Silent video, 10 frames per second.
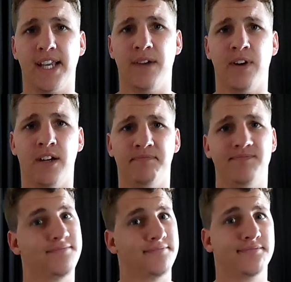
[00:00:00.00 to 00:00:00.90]
ever.
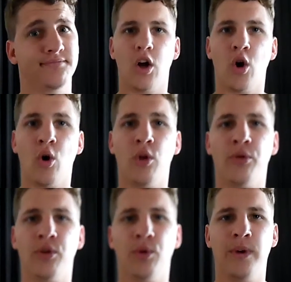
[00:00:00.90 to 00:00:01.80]

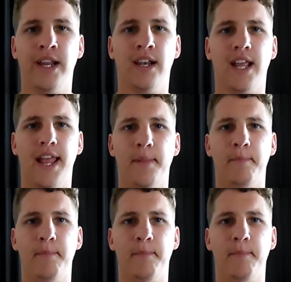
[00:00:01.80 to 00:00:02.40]
Hawthorne to win.